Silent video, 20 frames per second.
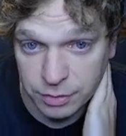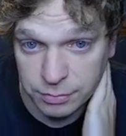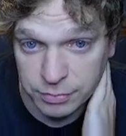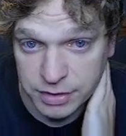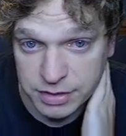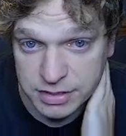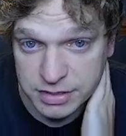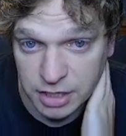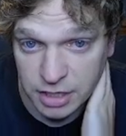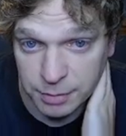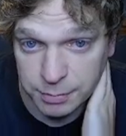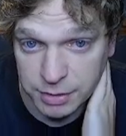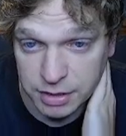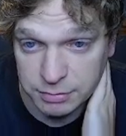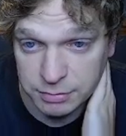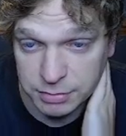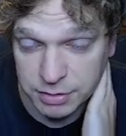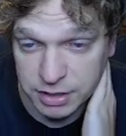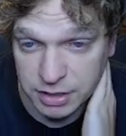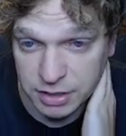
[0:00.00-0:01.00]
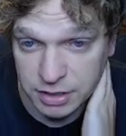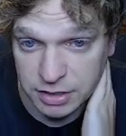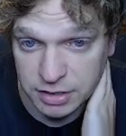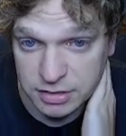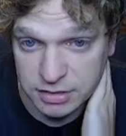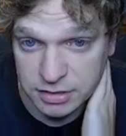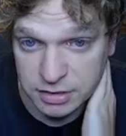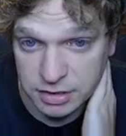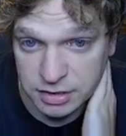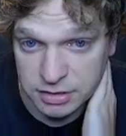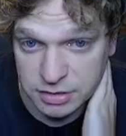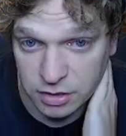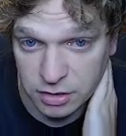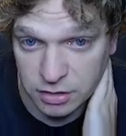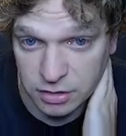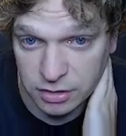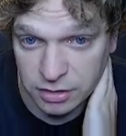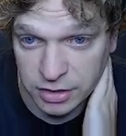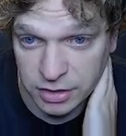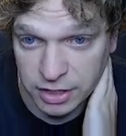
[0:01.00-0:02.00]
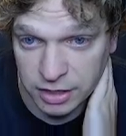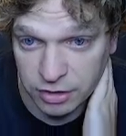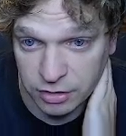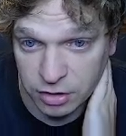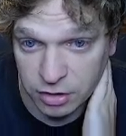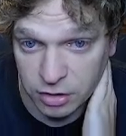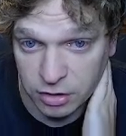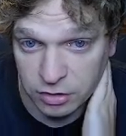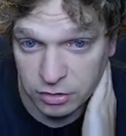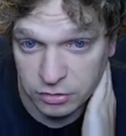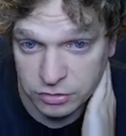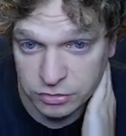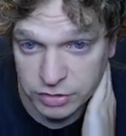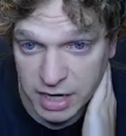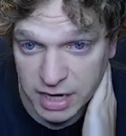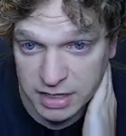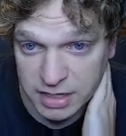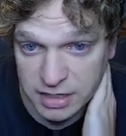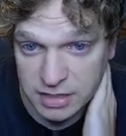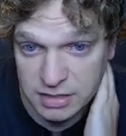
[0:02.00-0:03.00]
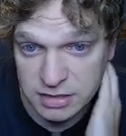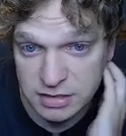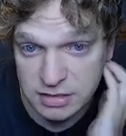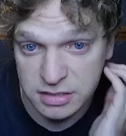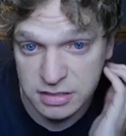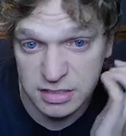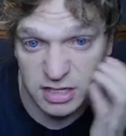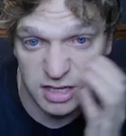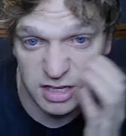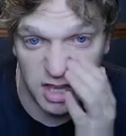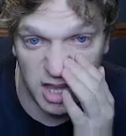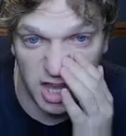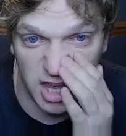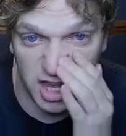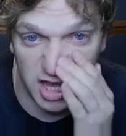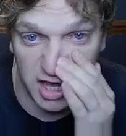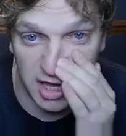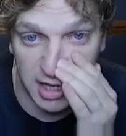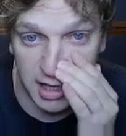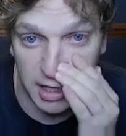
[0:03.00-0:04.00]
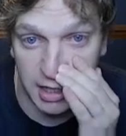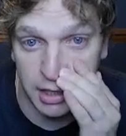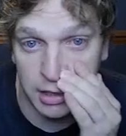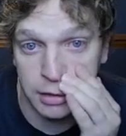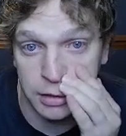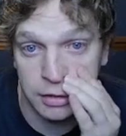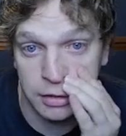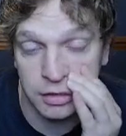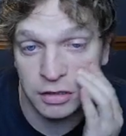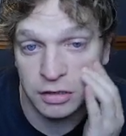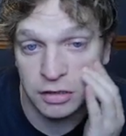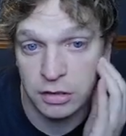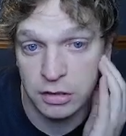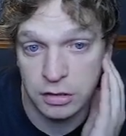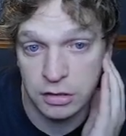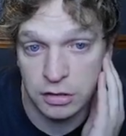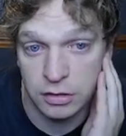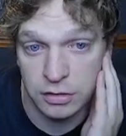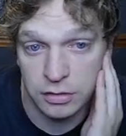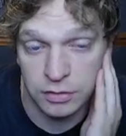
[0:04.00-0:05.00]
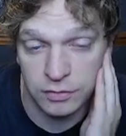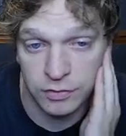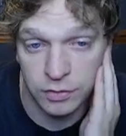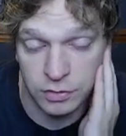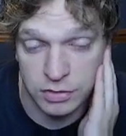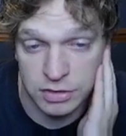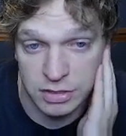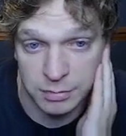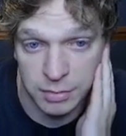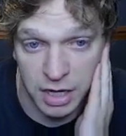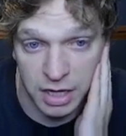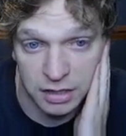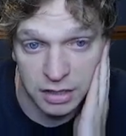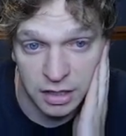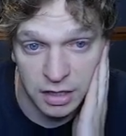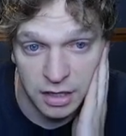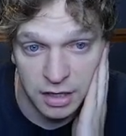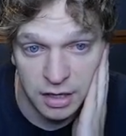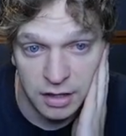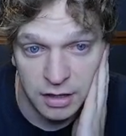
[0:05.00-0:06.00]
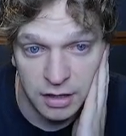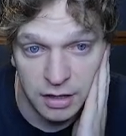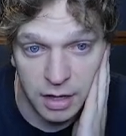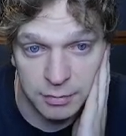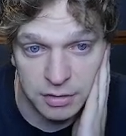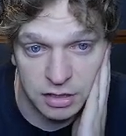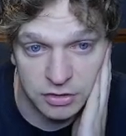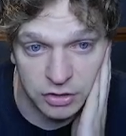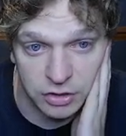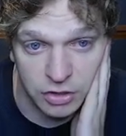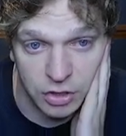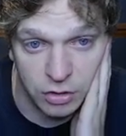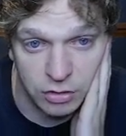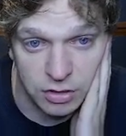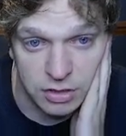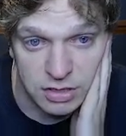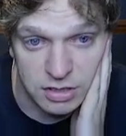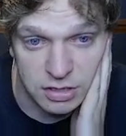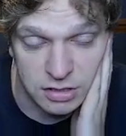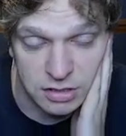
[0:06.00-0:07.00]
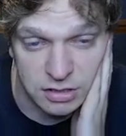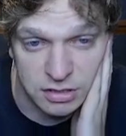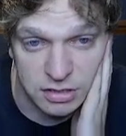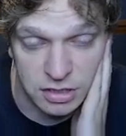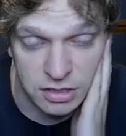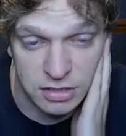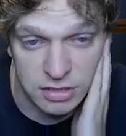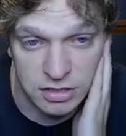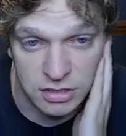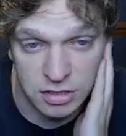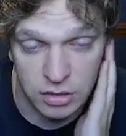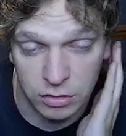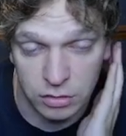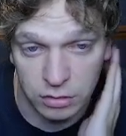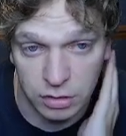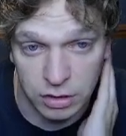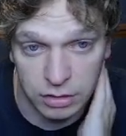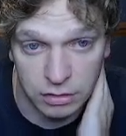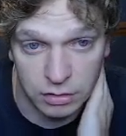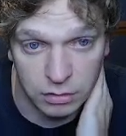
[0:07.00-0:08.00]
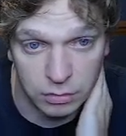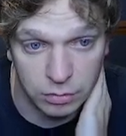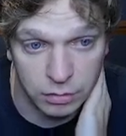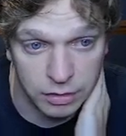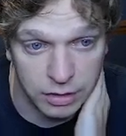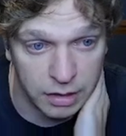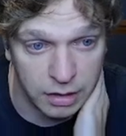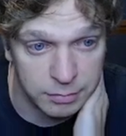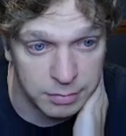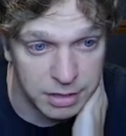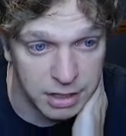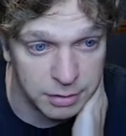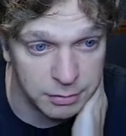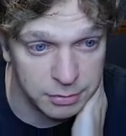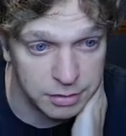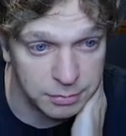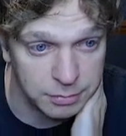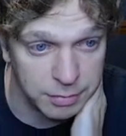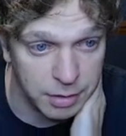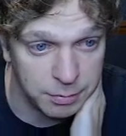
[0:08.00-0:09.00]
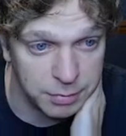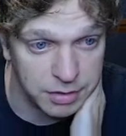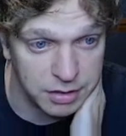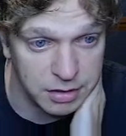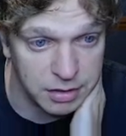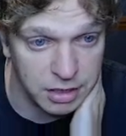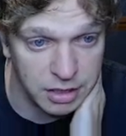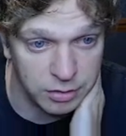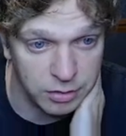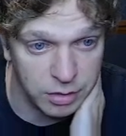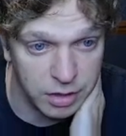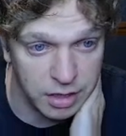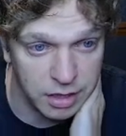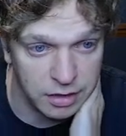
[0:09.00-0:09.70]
top end because they are all dragons and Focus the Mind. I'm going to cut the Codas. It just does so little without being able to pump it in any way.